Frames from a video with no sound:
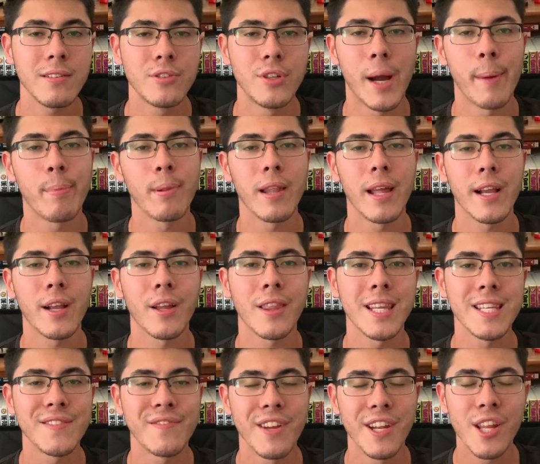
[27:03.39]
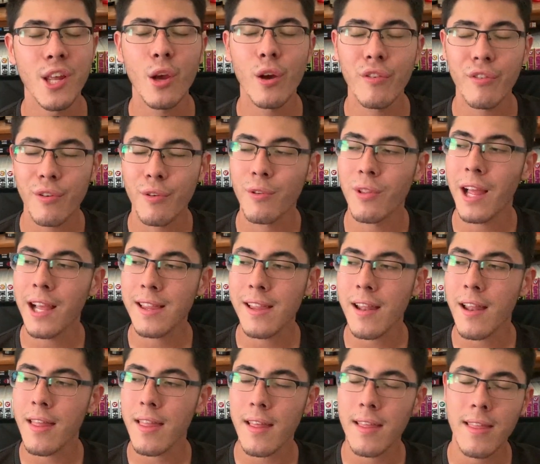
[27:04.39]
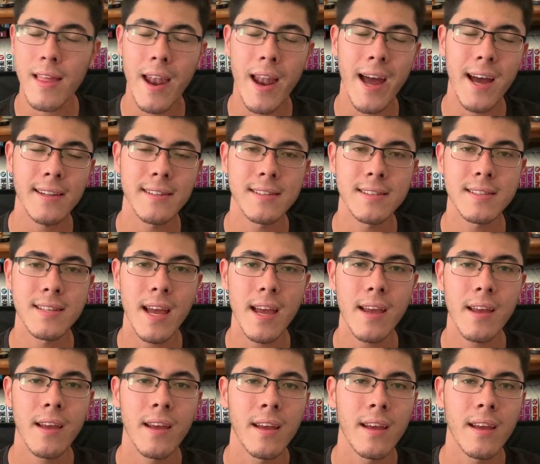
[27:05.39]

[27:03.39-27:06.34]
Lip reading: Drop a like on this video if you liked anything that I had to say.